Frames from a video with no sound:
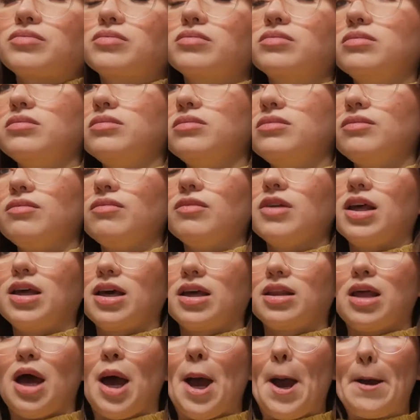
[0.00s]
like feel
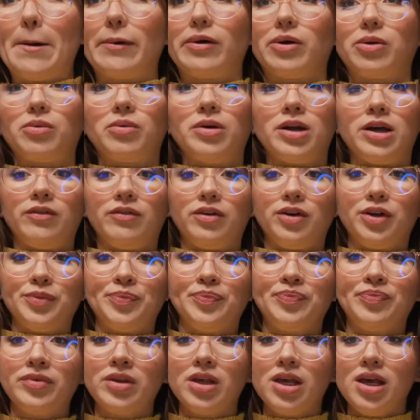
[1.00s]
too hard or anything, or too
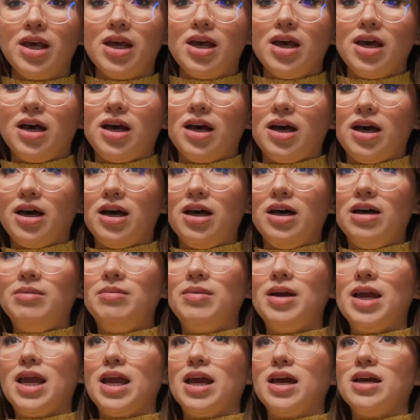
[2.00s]
heavy or
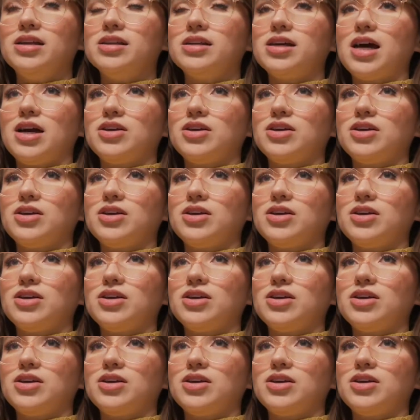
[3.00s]
anything like that.